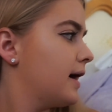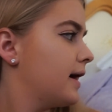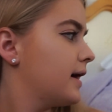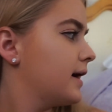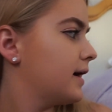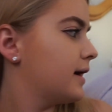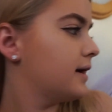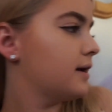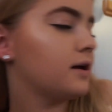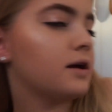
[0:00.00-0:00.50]

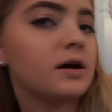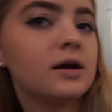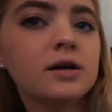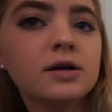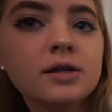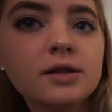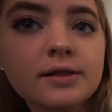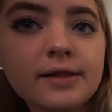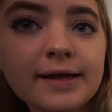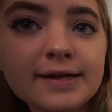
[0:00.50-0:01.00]

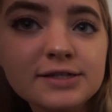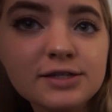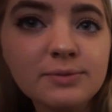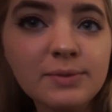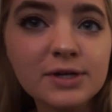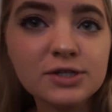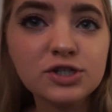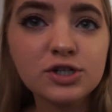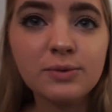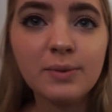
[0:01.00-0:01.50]
I
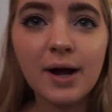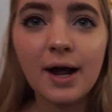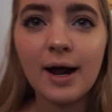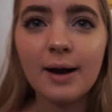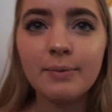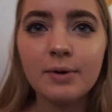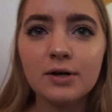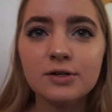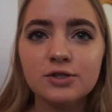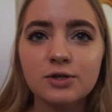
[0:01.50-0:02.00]
like to make
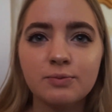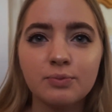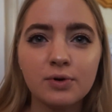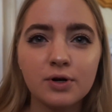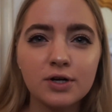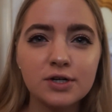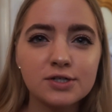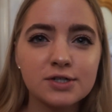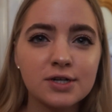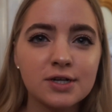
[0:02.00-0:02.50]
sure my
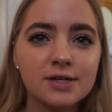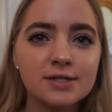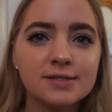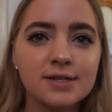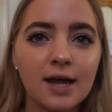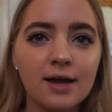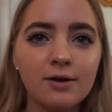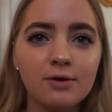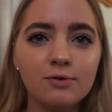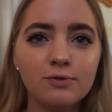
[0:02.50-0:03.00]
eyebrows are
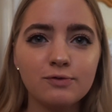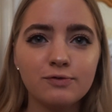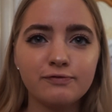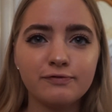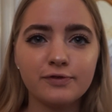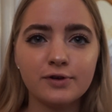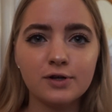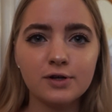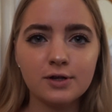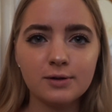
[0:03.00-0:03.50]
brushed because I
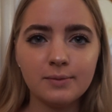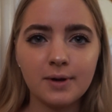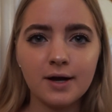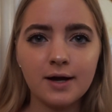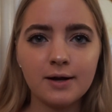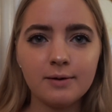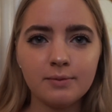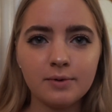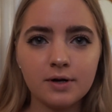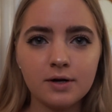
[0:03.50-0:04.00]
don't
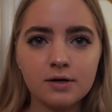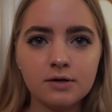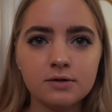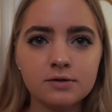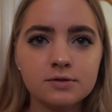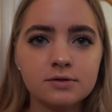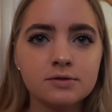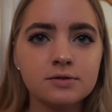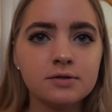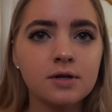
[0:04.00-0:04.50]
fill in my
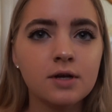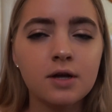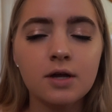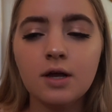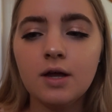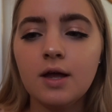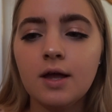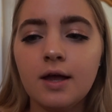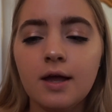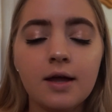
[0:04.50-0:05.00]

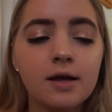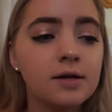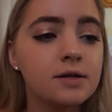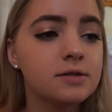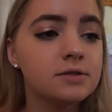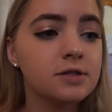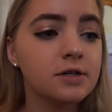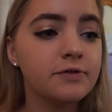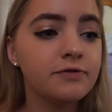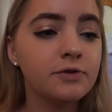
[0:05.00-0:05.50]
eyebrows.
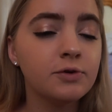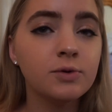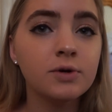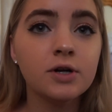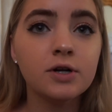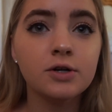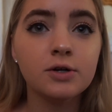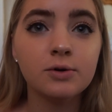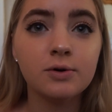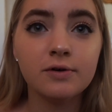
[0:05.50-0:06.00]
And
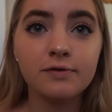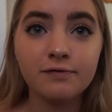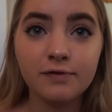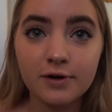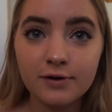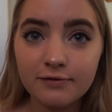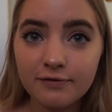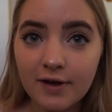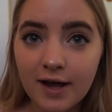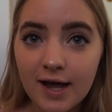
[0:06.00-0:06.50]
if you want to
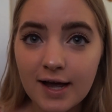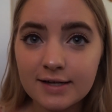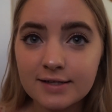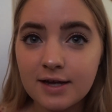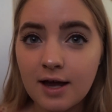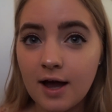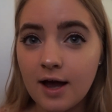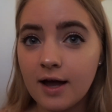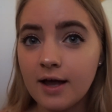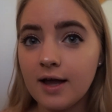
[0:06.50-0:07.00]
know a fun
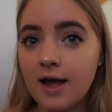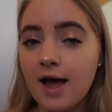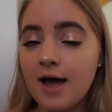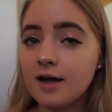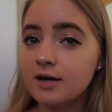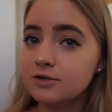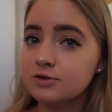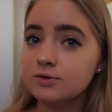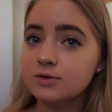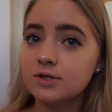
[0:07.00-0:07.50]
fact,
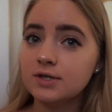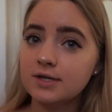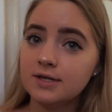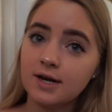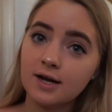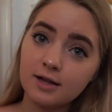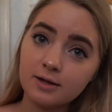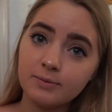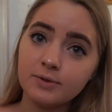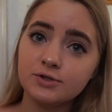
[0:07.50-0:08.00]
I
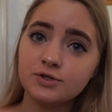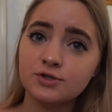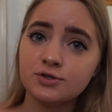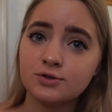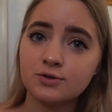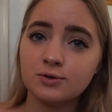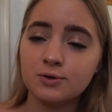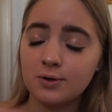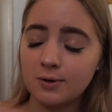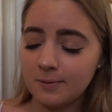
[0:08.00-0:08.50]
actually, in
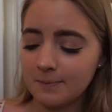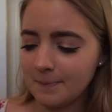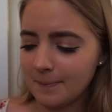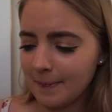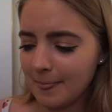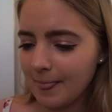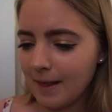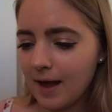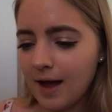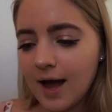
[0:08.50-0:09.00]
elementary
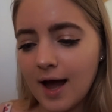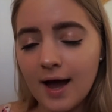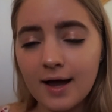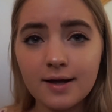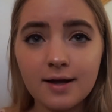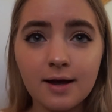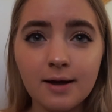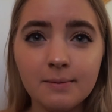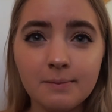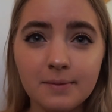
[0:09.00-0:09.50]
school,
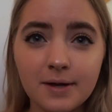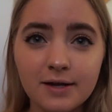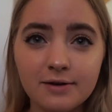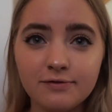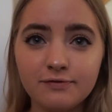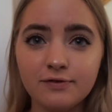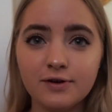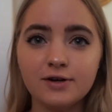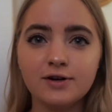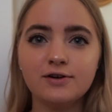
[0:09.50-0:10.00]
I
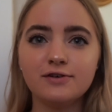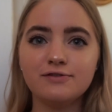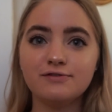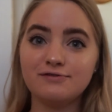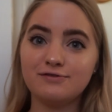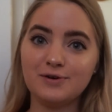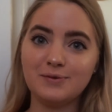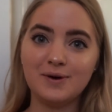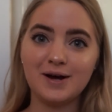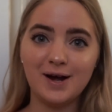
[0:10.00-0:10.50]
got made
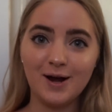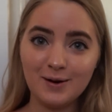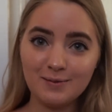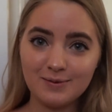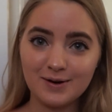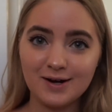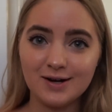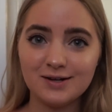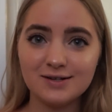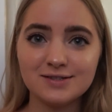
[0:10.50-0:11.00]
fun of for
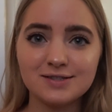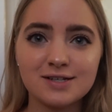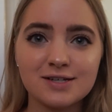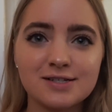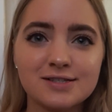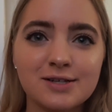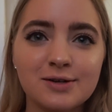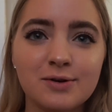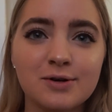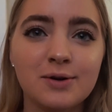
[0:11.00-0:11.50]
my
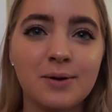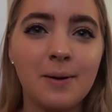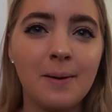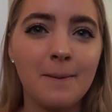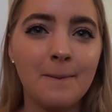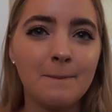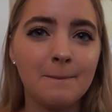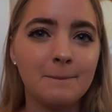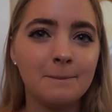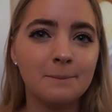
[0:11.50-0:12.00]
eyebrows because they
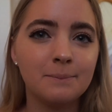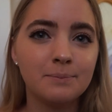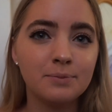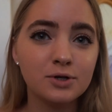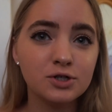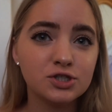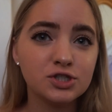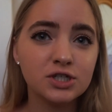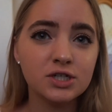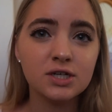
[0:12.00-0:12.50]
were
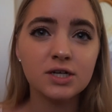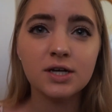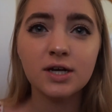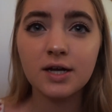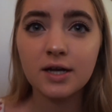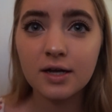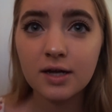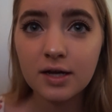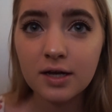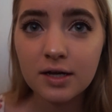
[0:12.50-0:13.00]

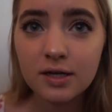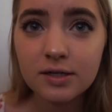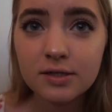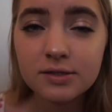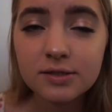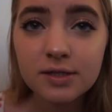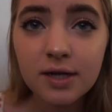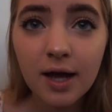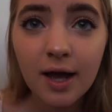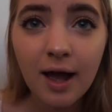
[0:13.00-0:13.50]
bushy,
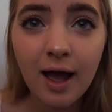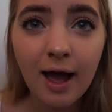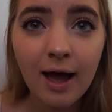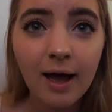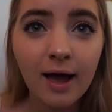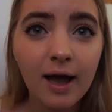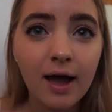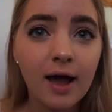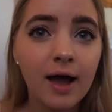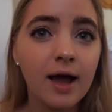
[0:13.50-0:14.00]
and
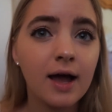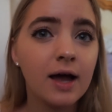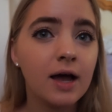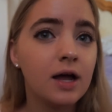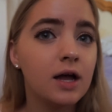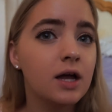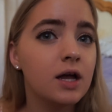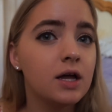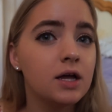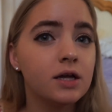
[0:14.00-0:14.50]

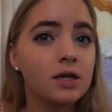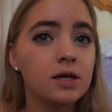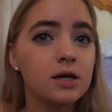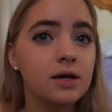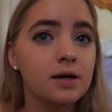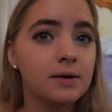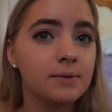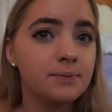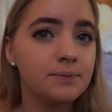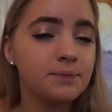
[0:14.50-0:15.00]

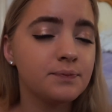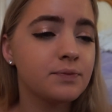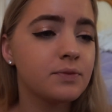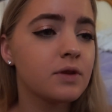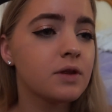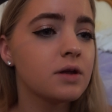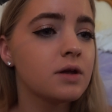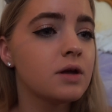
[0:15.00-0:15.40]
yeah.